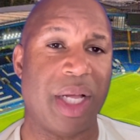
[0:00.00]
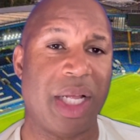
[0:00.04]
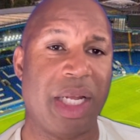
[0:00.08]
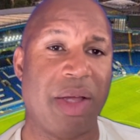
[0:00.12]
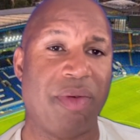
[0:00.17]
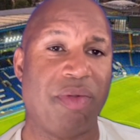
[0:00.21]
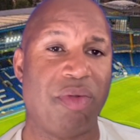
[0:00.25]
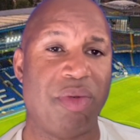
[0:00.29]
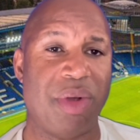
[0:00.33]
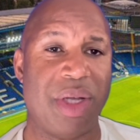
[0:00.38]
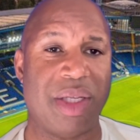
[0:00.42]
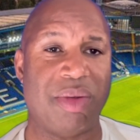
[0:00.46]

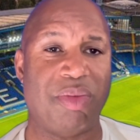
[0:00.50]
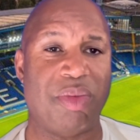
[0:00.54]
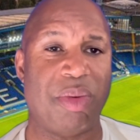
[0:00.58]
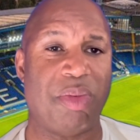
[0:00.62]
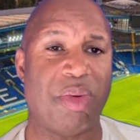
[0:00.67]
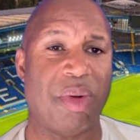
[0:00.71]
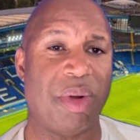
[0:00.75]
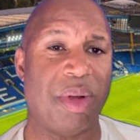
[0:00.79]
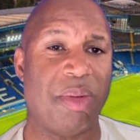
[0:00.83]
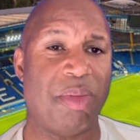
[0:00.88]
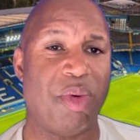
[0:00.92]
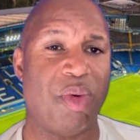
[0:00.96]
another reason we
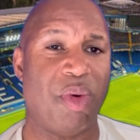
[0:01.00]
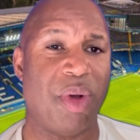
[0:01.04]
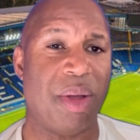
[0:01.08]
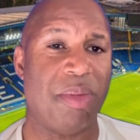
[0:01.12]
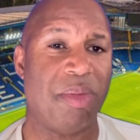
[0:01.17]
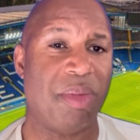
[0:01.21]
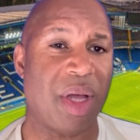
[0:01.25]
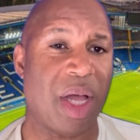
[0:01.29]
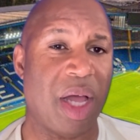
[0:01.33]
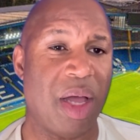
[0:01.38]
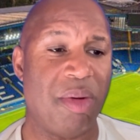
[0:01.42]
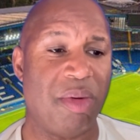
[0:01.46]
probably bought
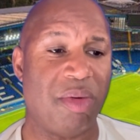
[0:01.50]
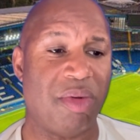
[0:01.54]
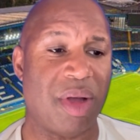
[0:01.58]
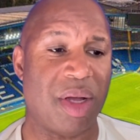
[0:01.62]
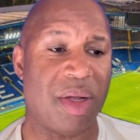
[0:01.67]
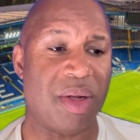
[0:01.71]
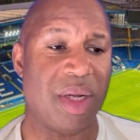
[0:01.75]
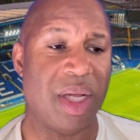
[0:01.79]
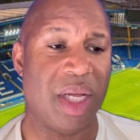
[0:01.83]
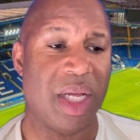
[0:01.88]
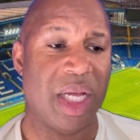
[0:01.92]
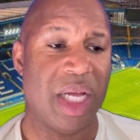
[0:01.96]
him,
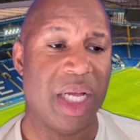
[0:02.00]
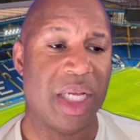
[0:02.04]
homegrown.